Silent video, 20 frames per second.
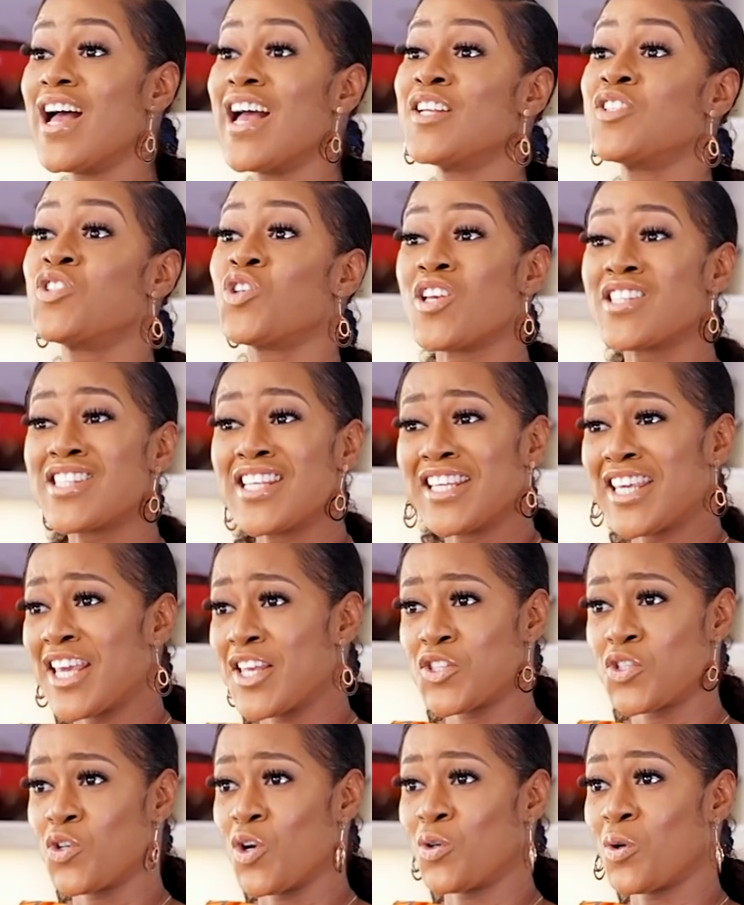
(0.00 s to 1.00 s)
And just in
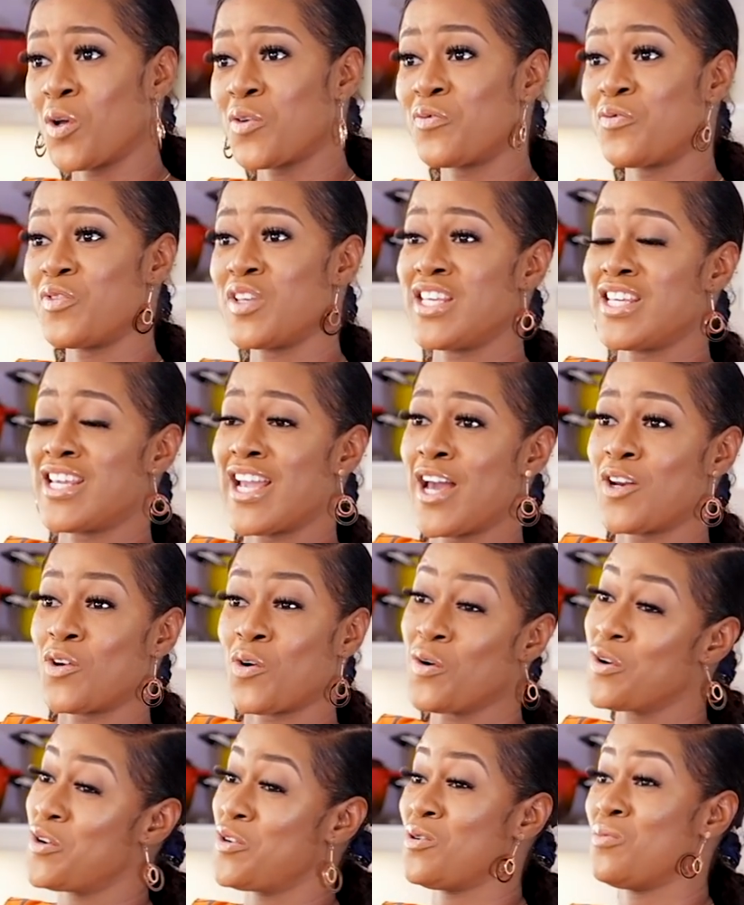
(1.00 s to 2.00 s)
case you're not
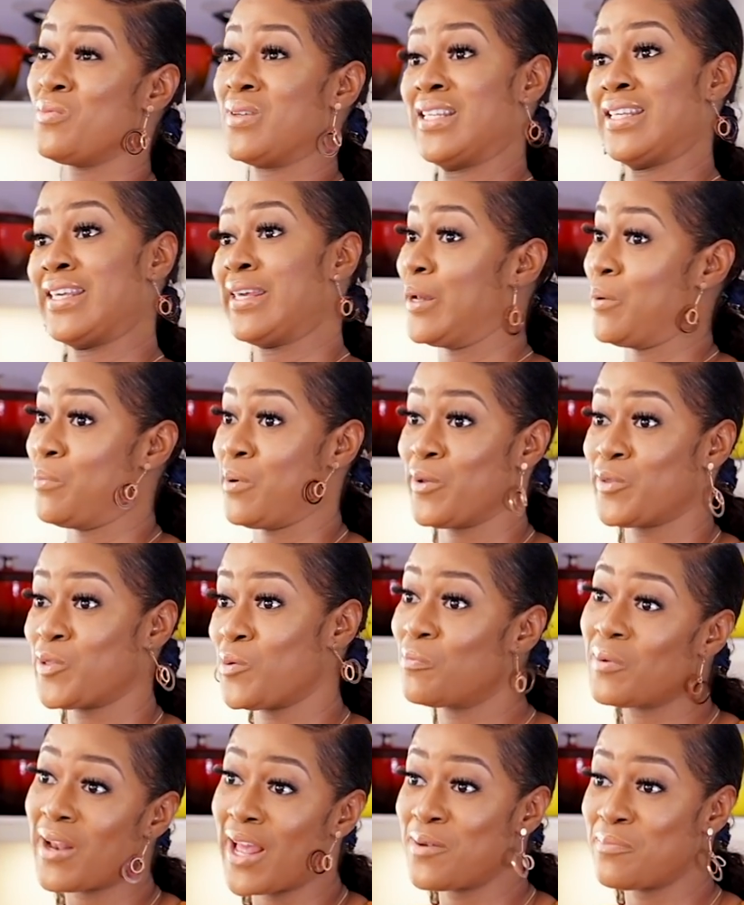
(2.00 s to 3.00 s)
vegan or you don't really care about
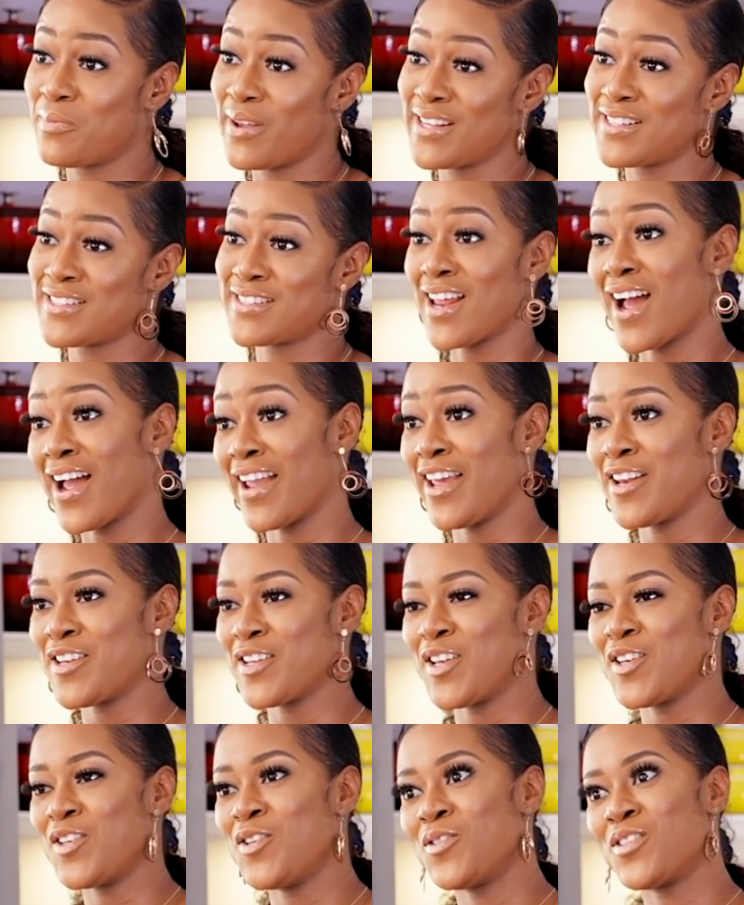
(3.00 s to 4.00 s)
a plant-based
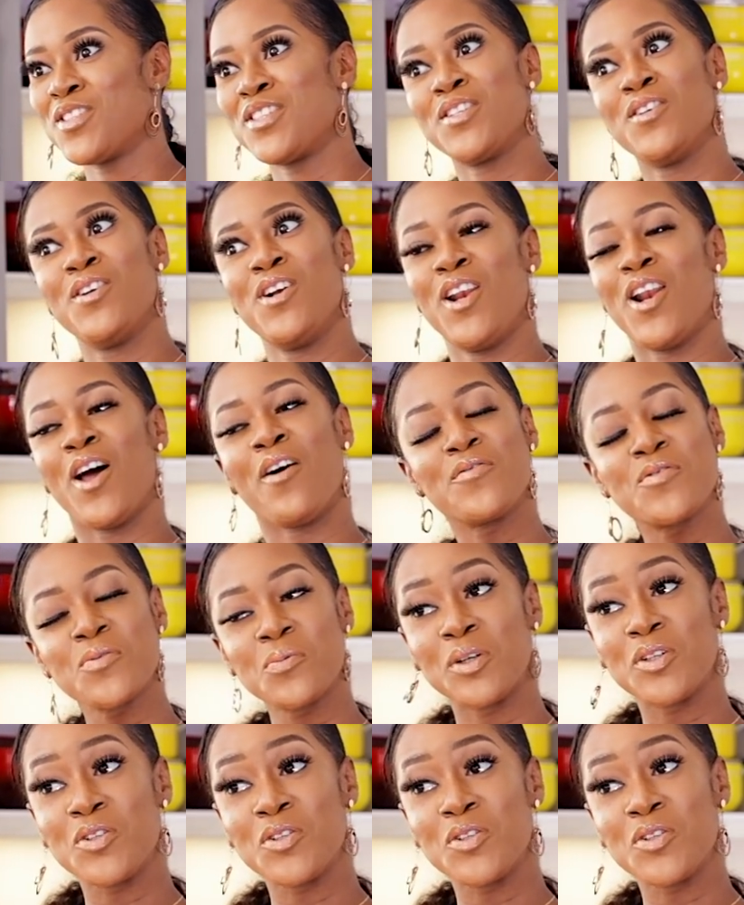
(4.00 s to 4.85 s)
diet and you still love